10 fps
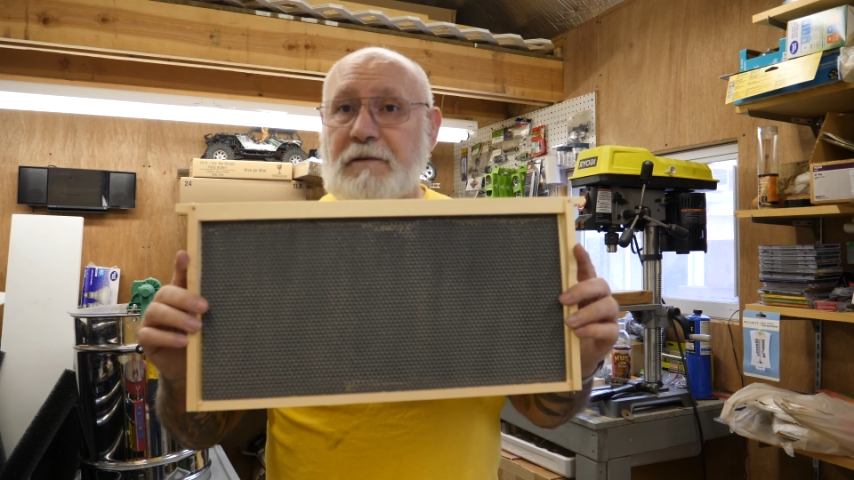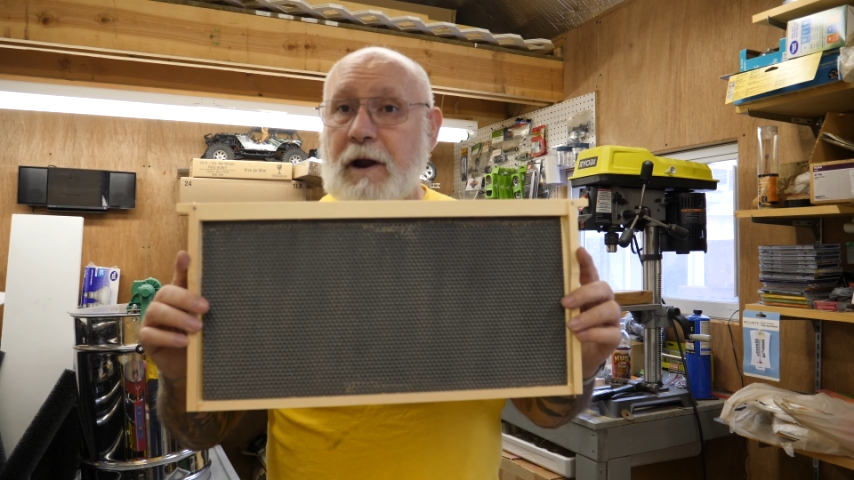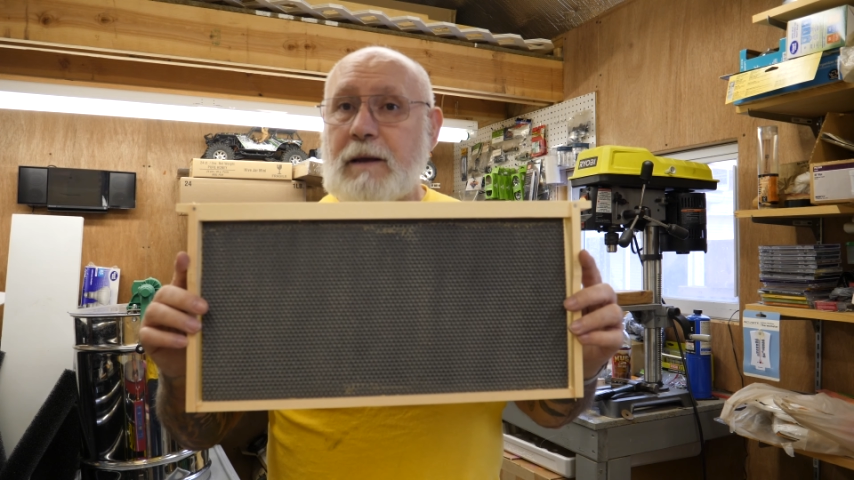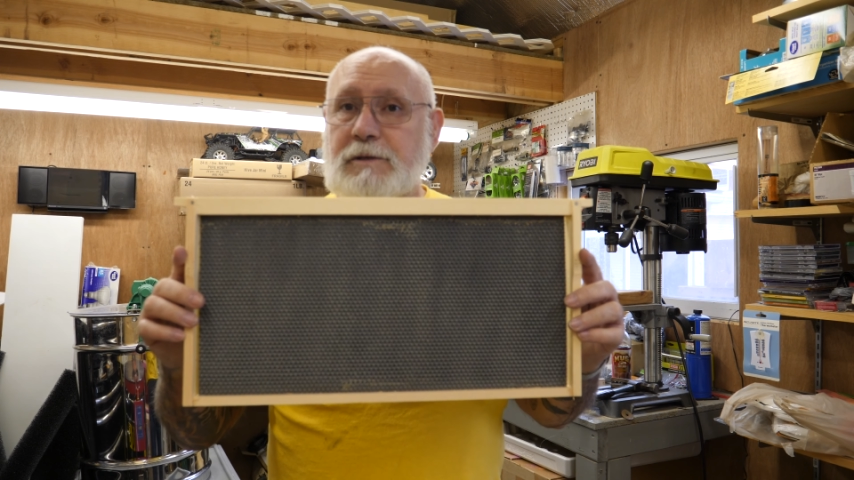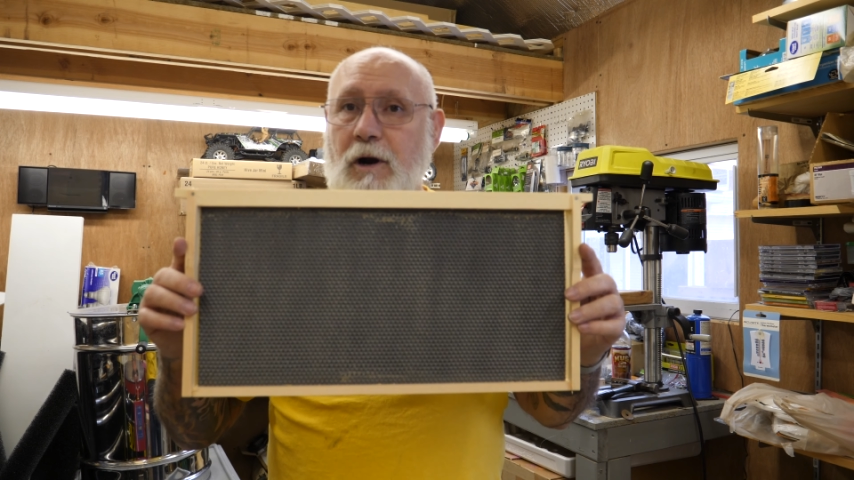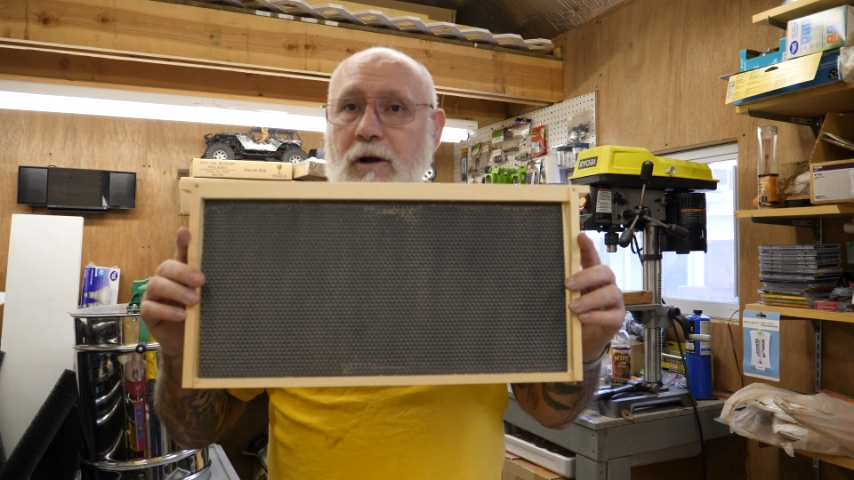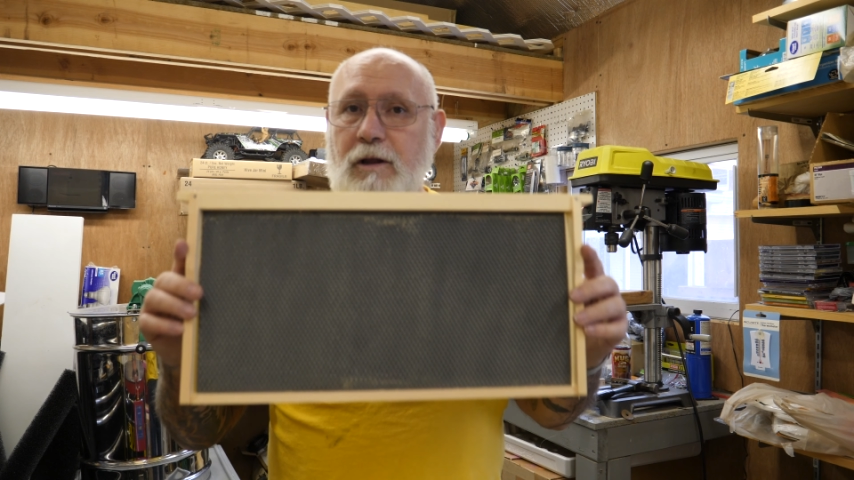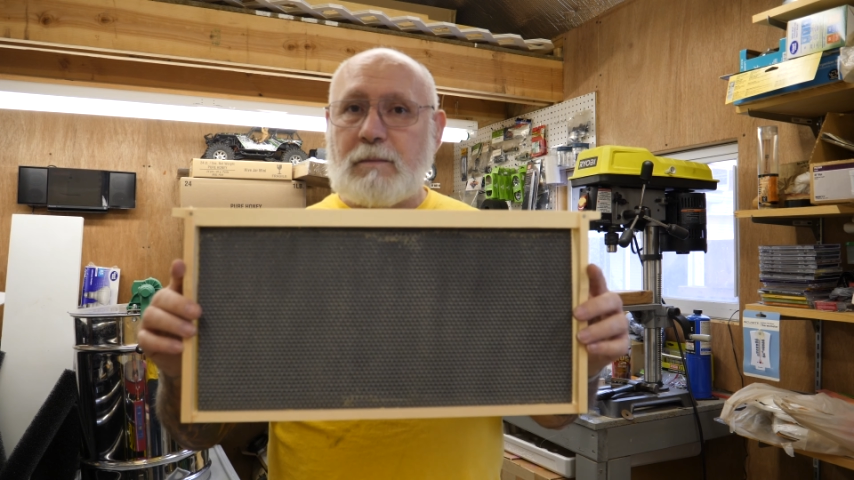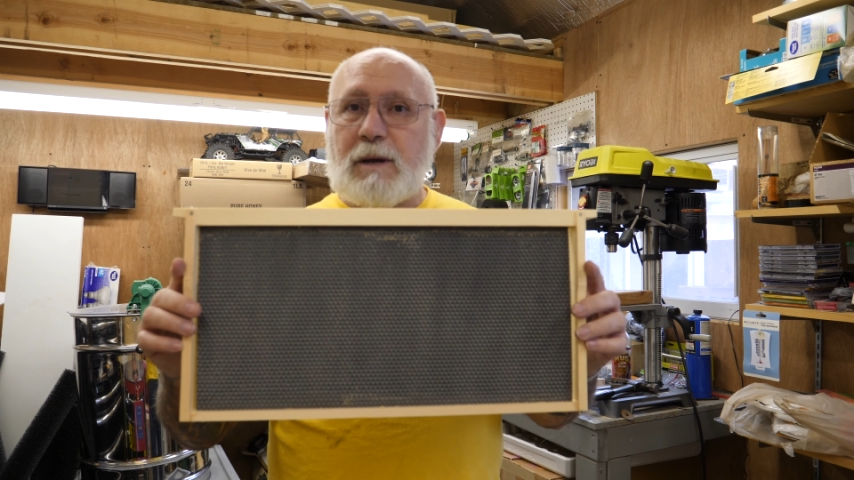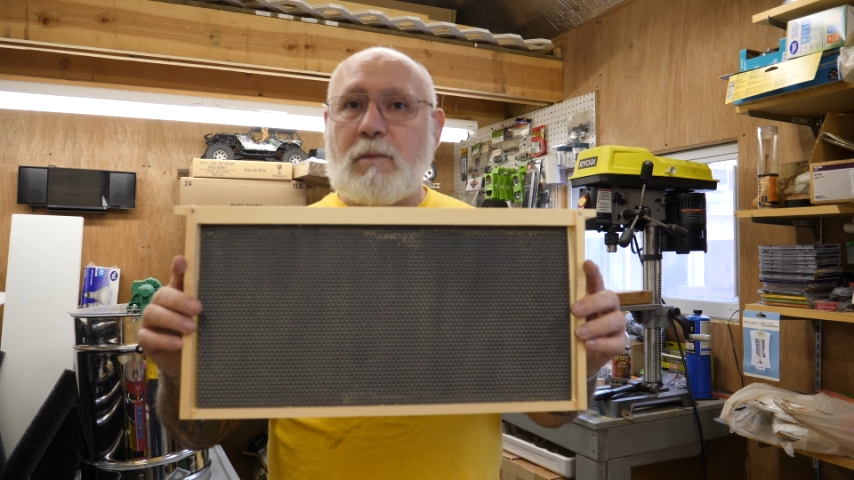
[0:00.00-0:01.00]
frames are a
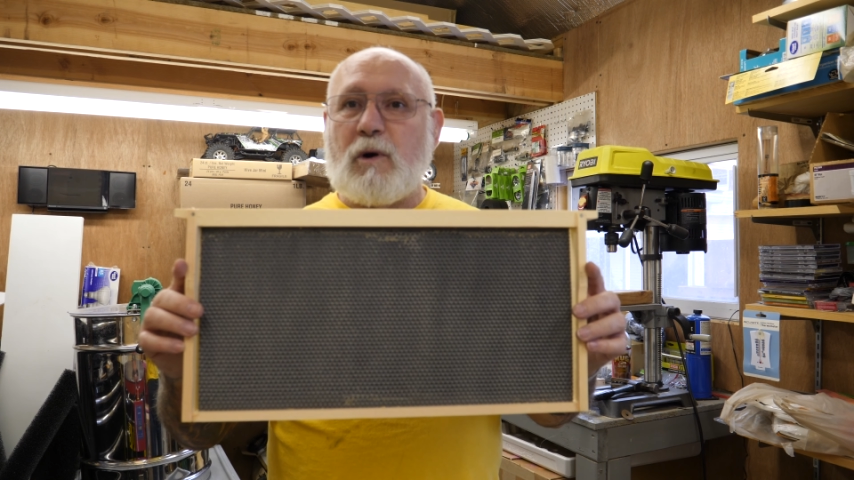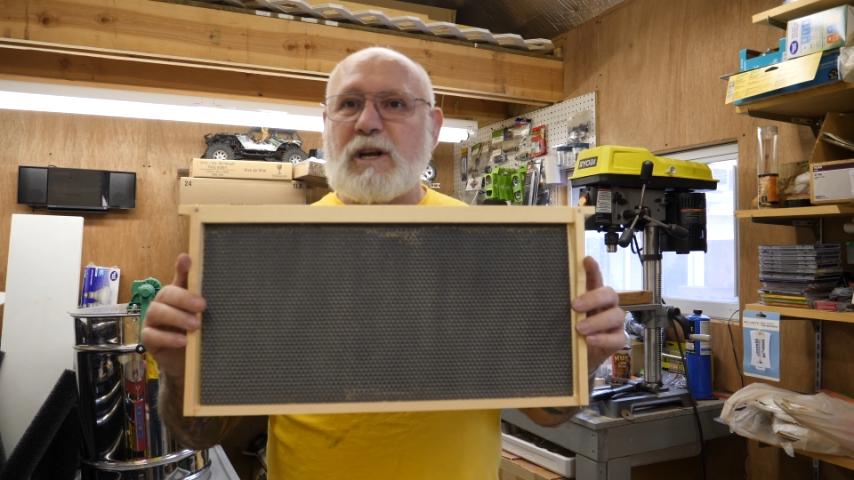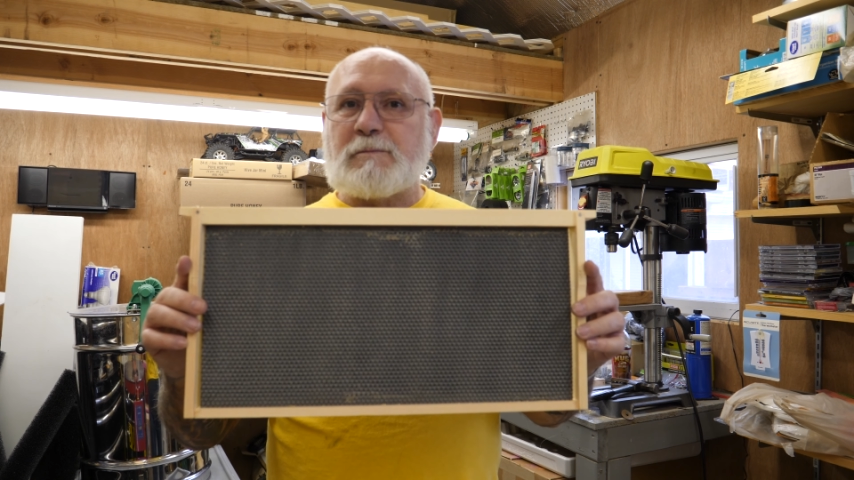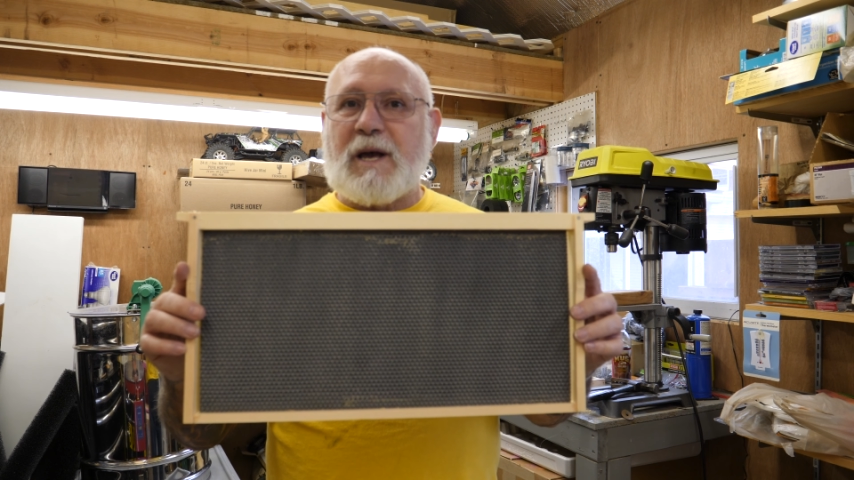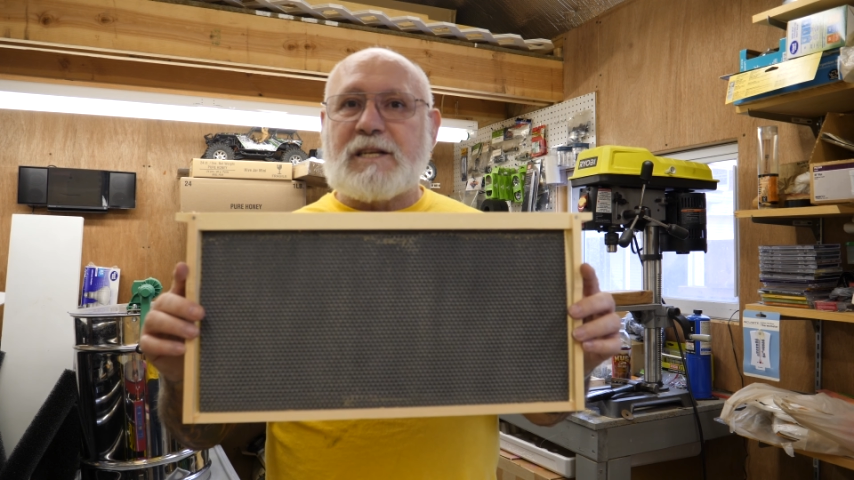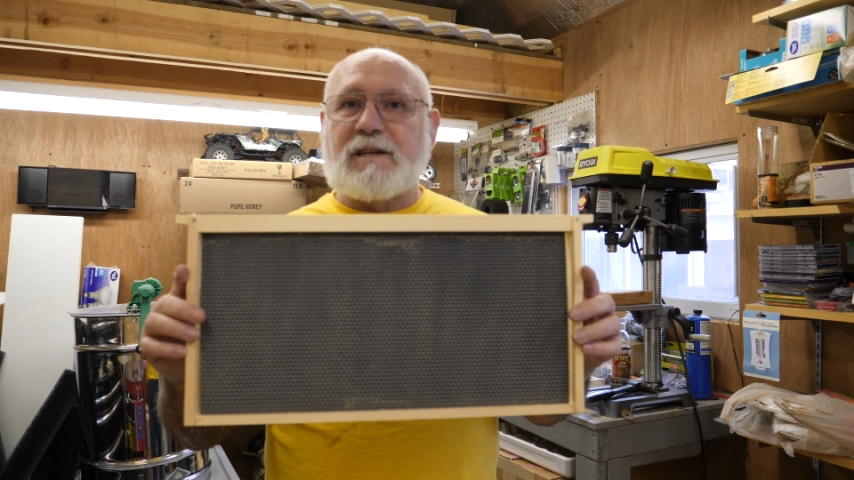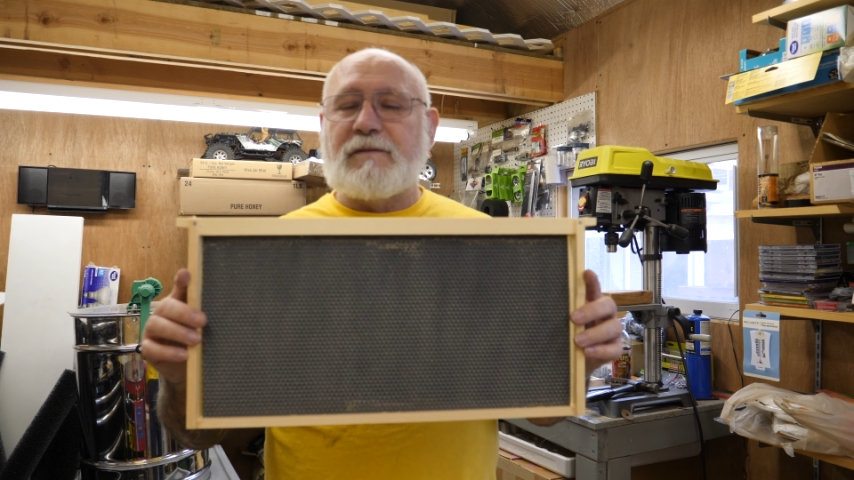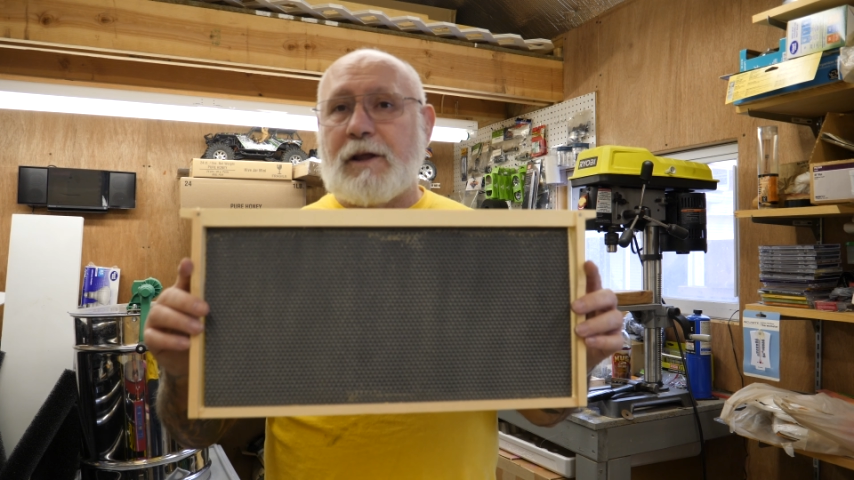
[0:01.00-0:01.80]
little bit more expensive